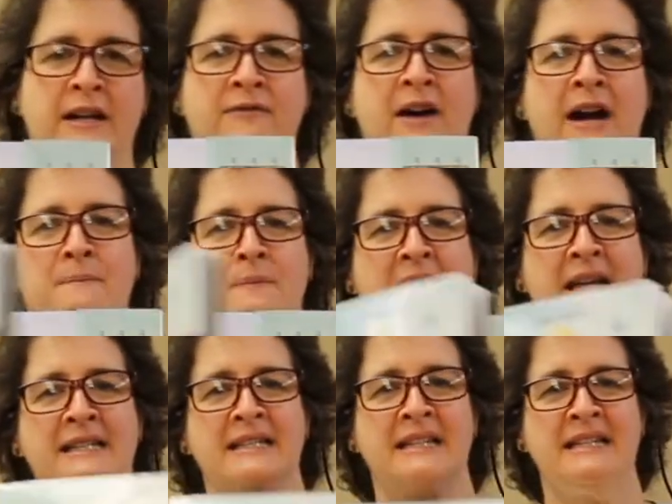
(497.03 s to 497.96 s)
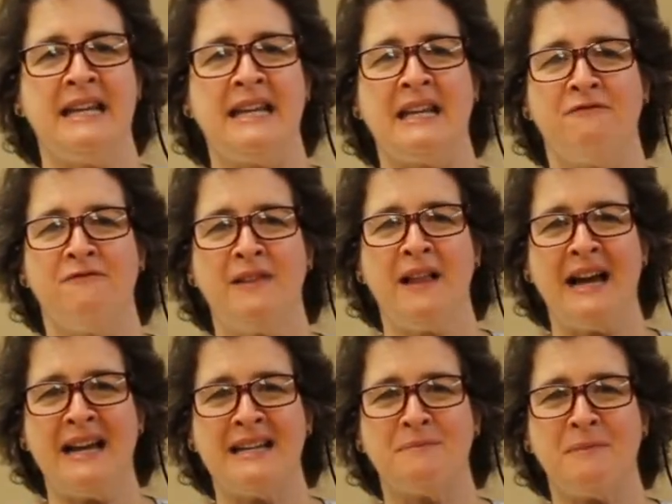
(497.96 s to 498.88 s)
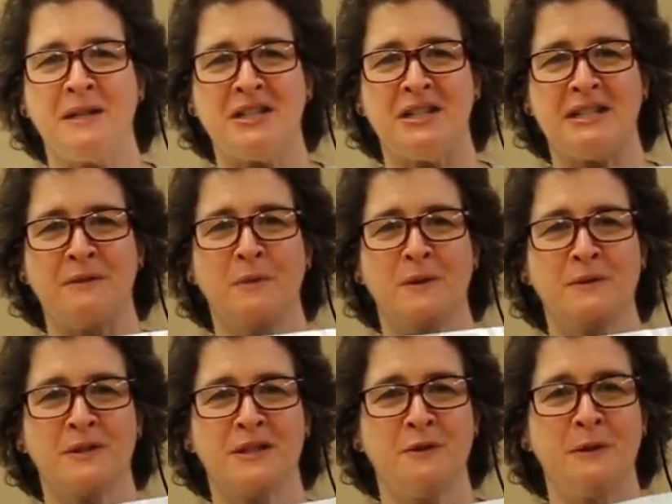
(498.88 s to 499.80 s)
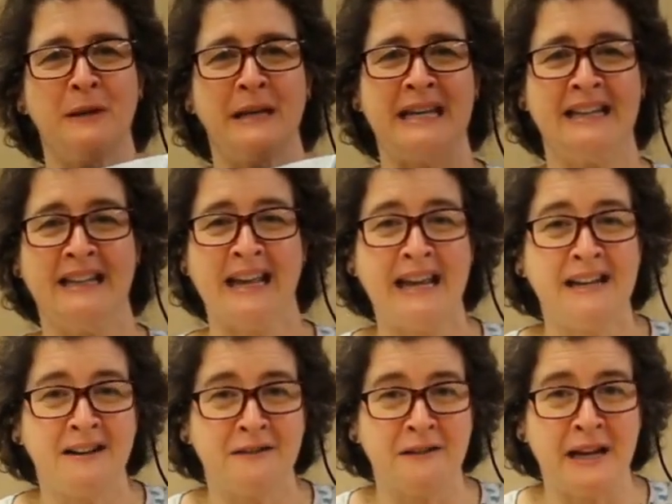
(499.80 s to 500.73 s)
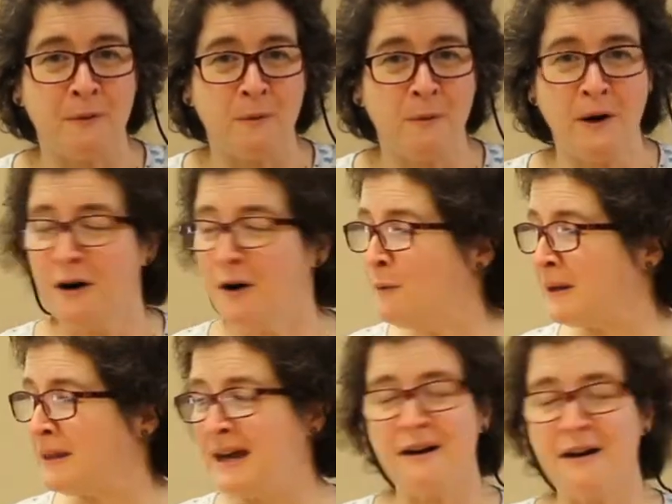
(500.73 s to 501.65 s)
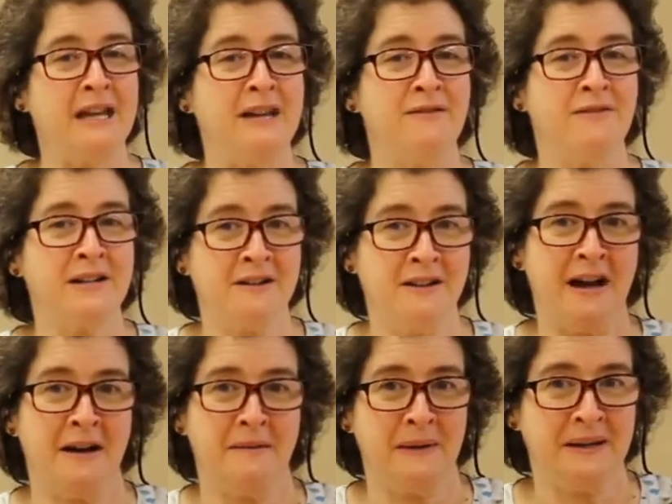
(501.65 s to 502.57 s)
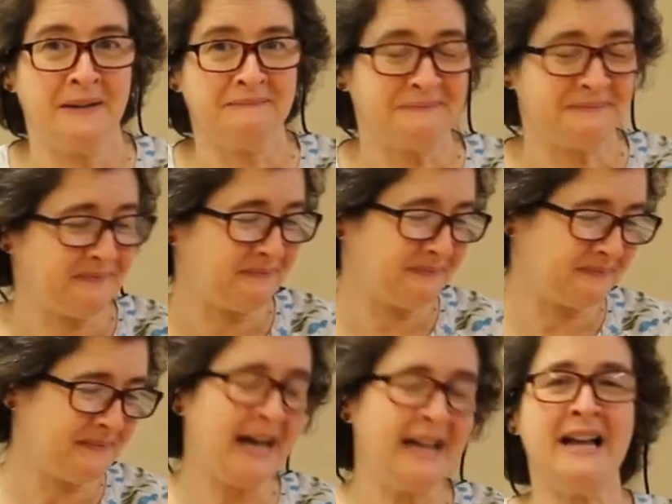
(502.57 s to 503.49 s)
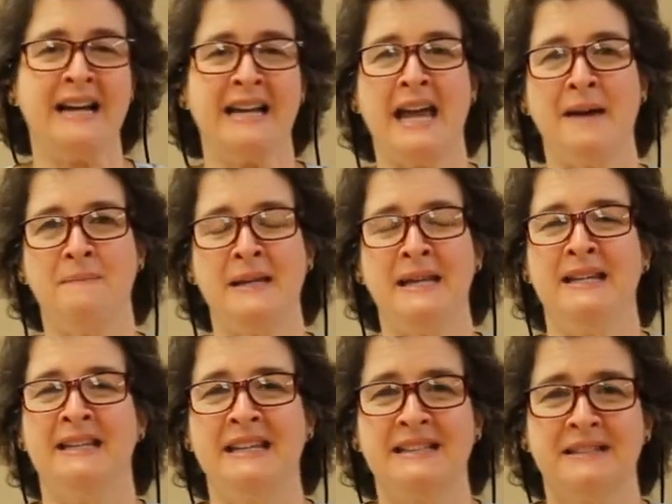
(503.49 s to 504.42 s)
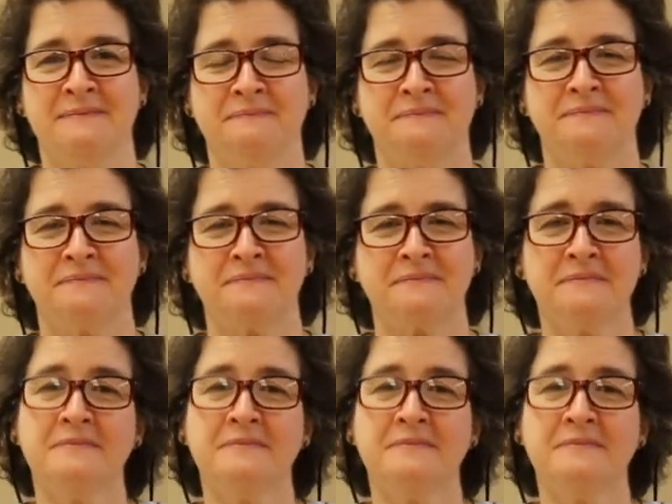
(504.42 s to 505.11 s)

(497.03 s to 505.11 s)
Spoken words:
not afraid of high places. He can fly as much as he wants to. He can land on that wall without even climbing. I like happy endings.